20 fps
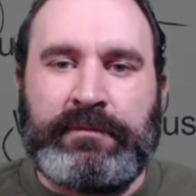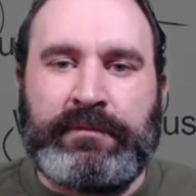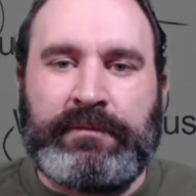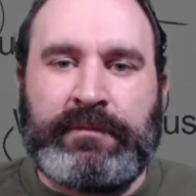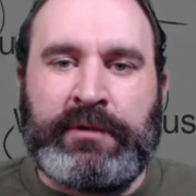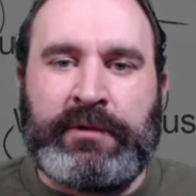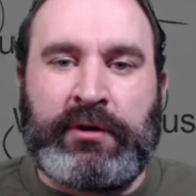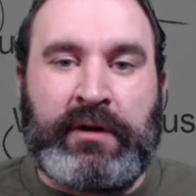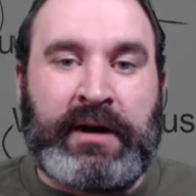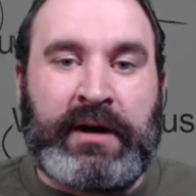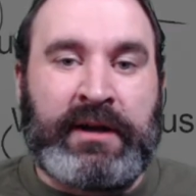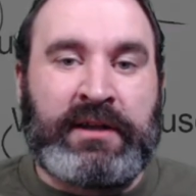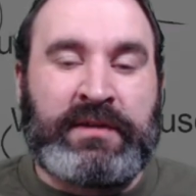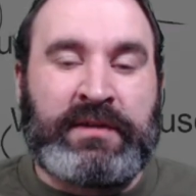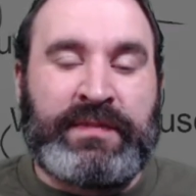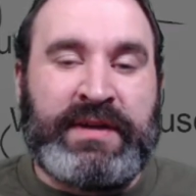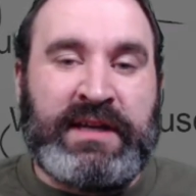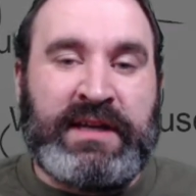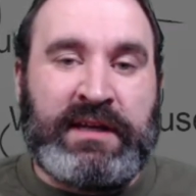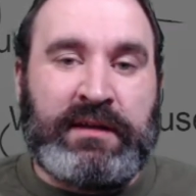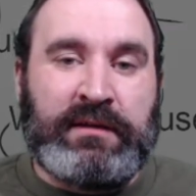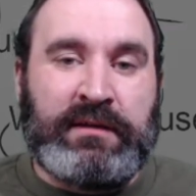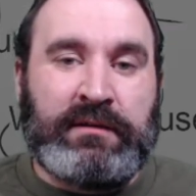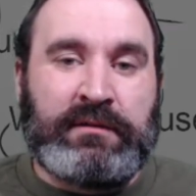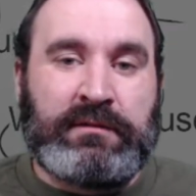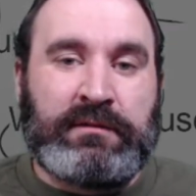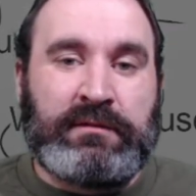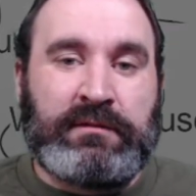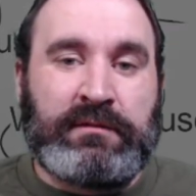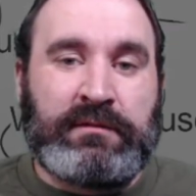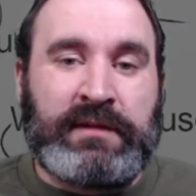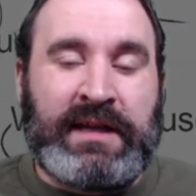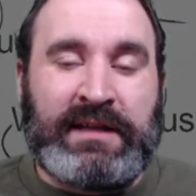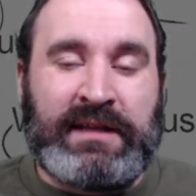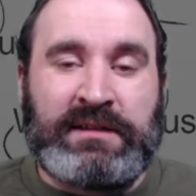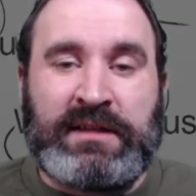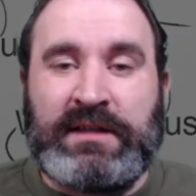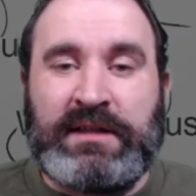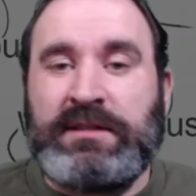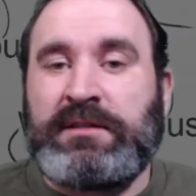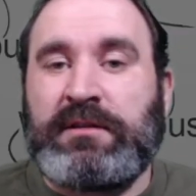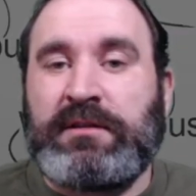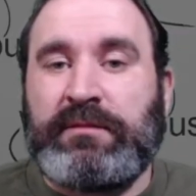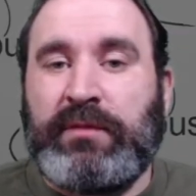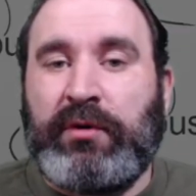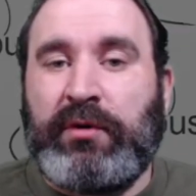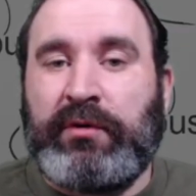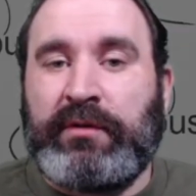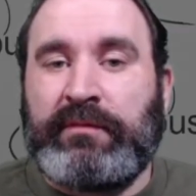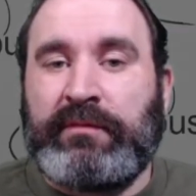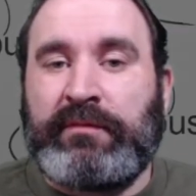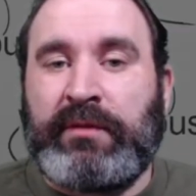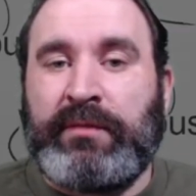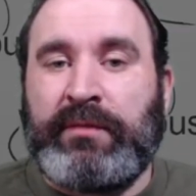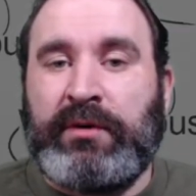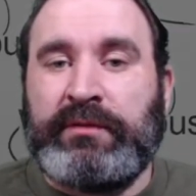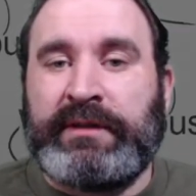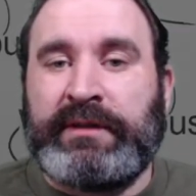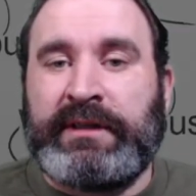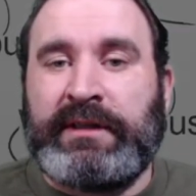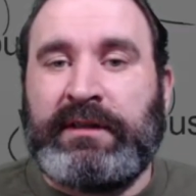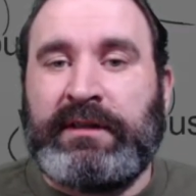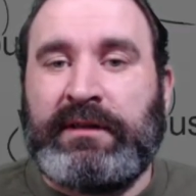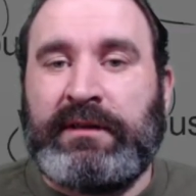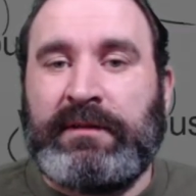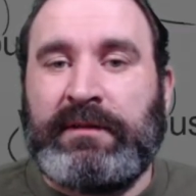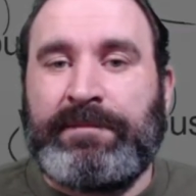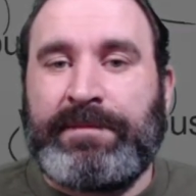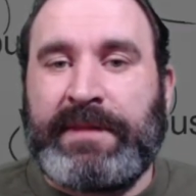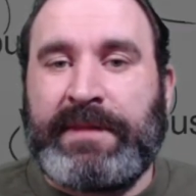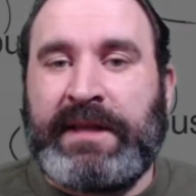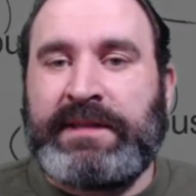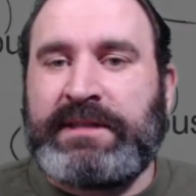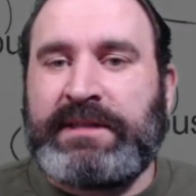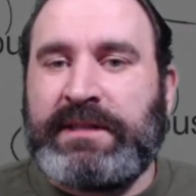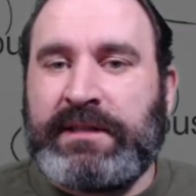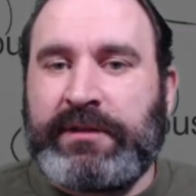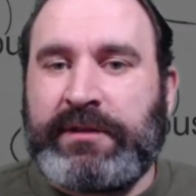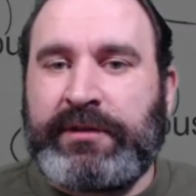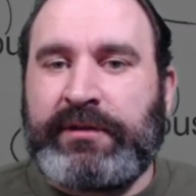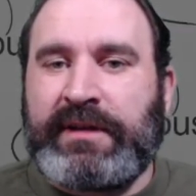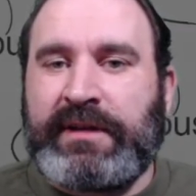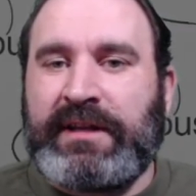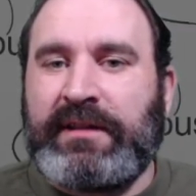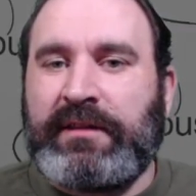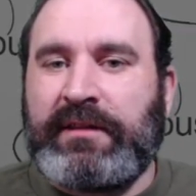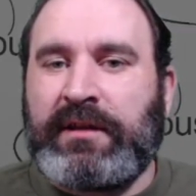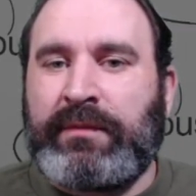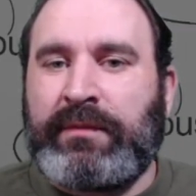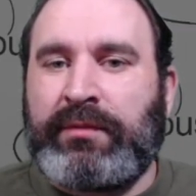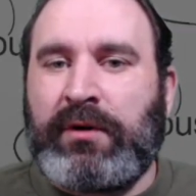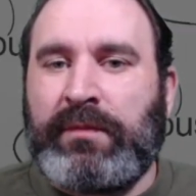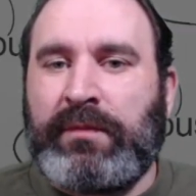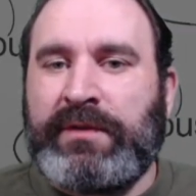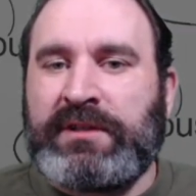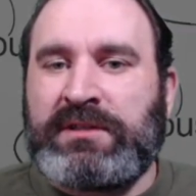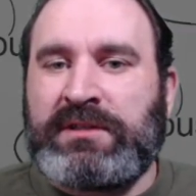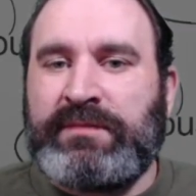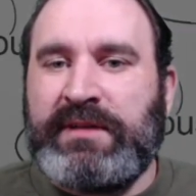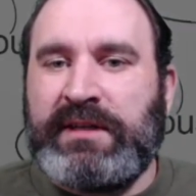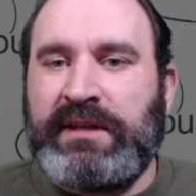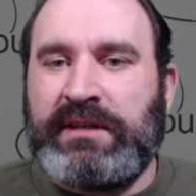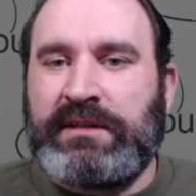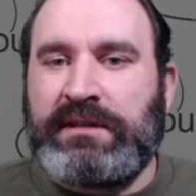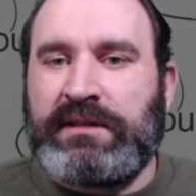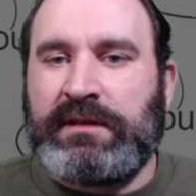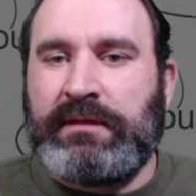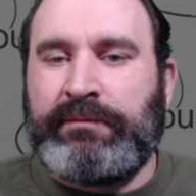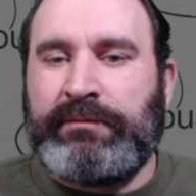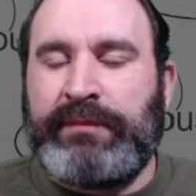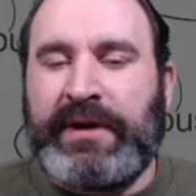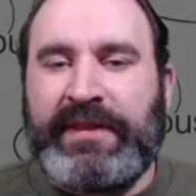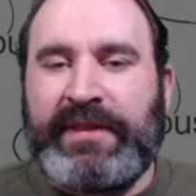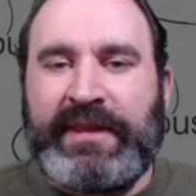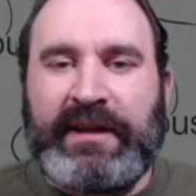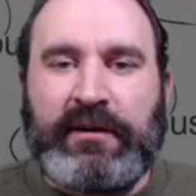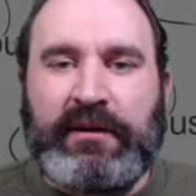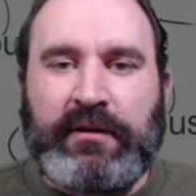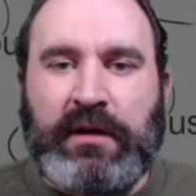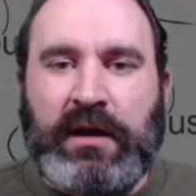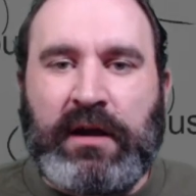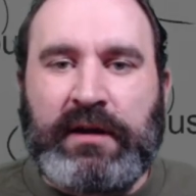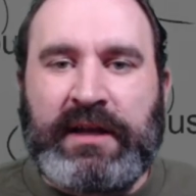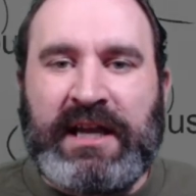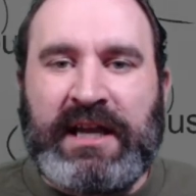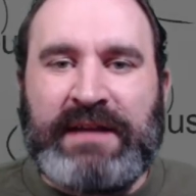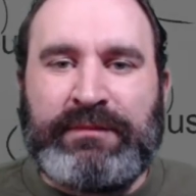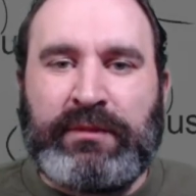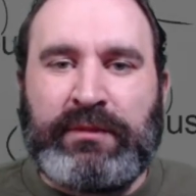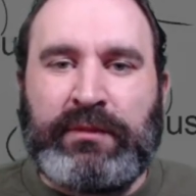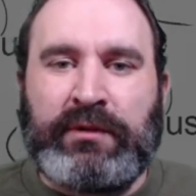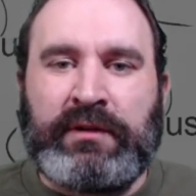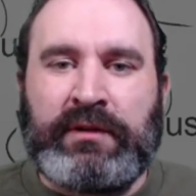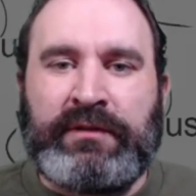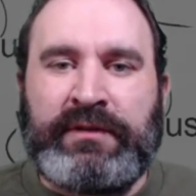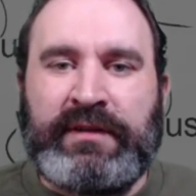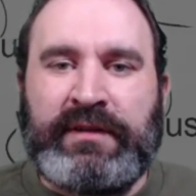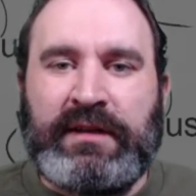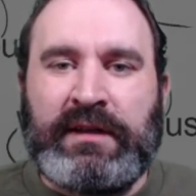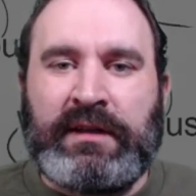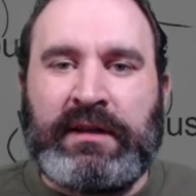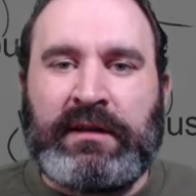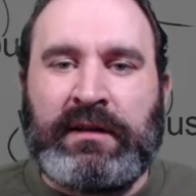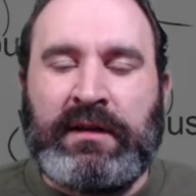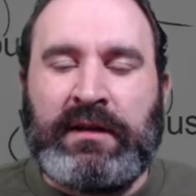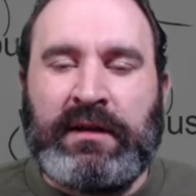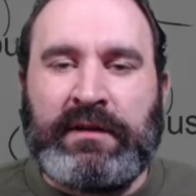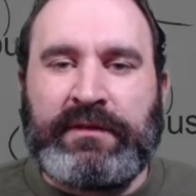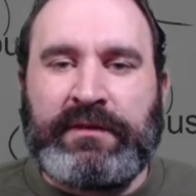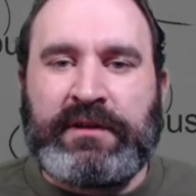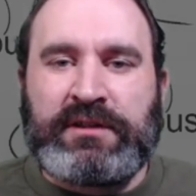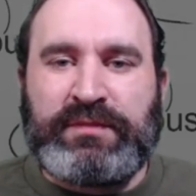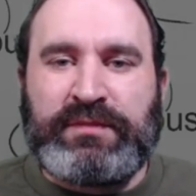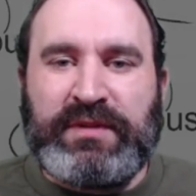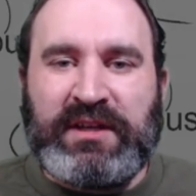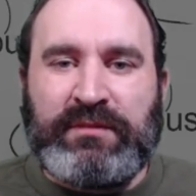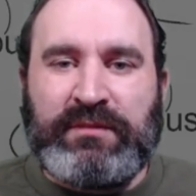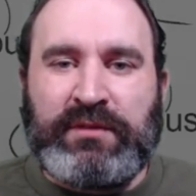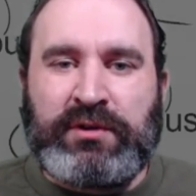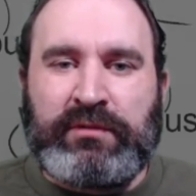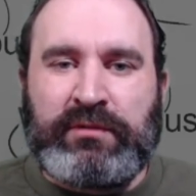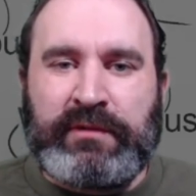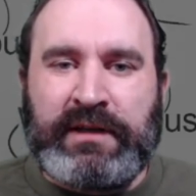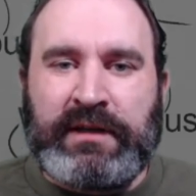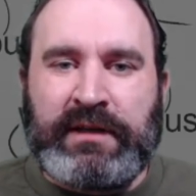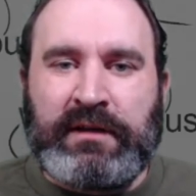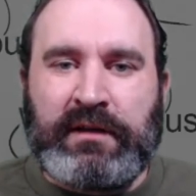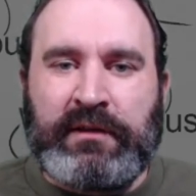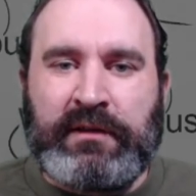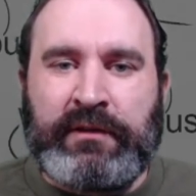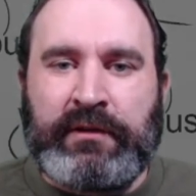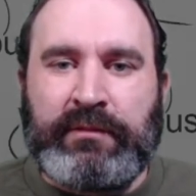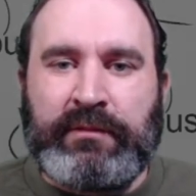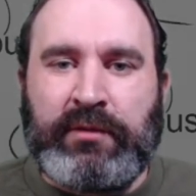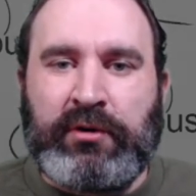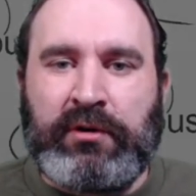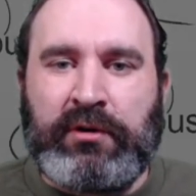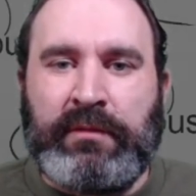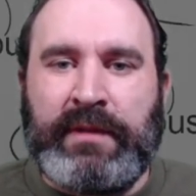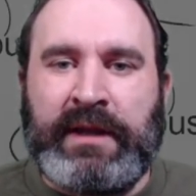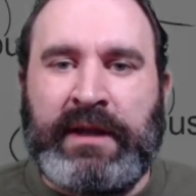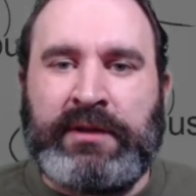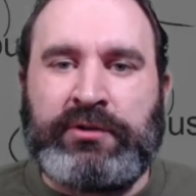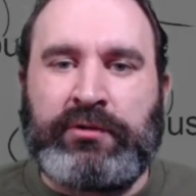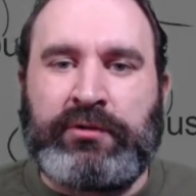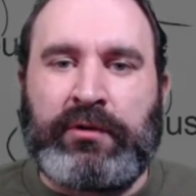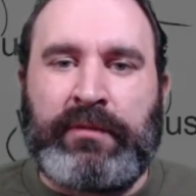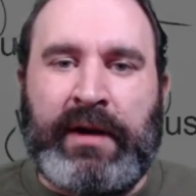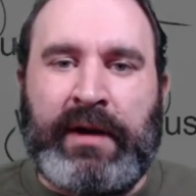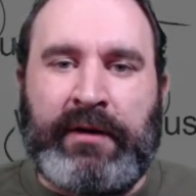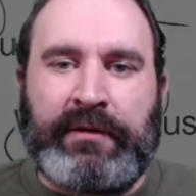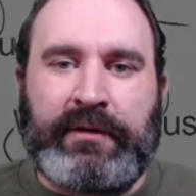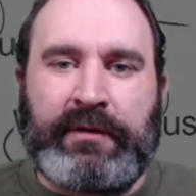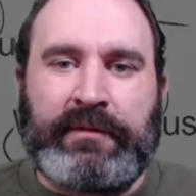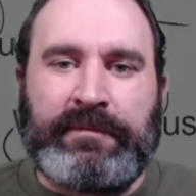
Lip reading: Your ISP can test their modem remotely and see that they're getting the appropriate speeds, but they are not capable of seeing the speed between their modem and your router.